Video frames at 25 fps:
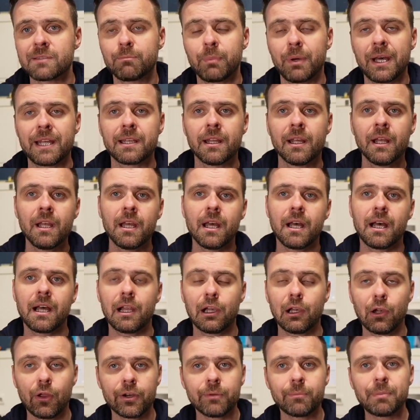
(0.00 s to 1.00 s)
But a
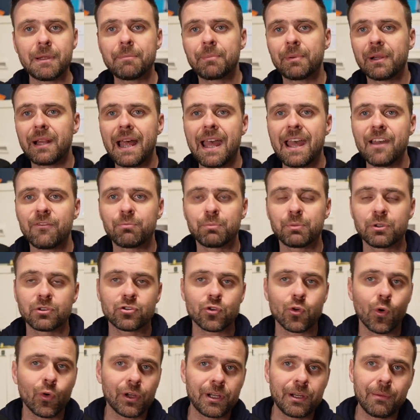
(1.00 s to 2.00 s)
lot of people have been
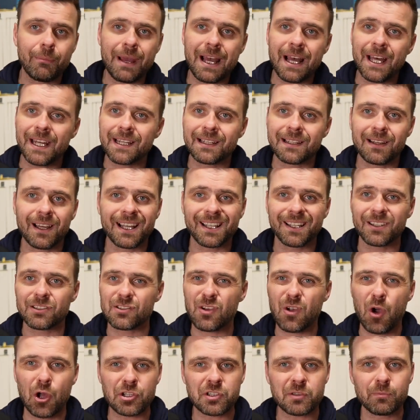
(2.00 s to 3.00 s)
talking about it like it's
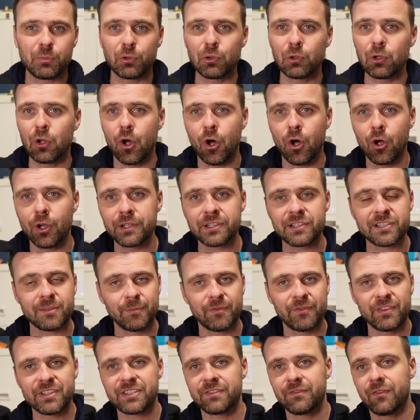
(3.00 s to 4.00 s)
gospel on some
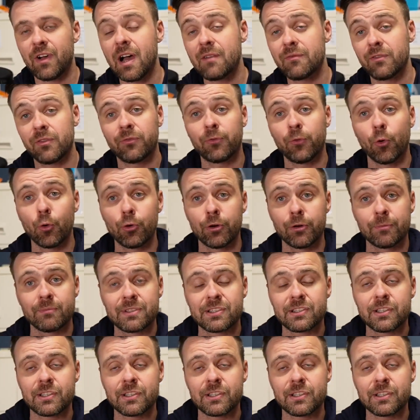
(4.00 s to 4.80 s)
of the Survivor forums.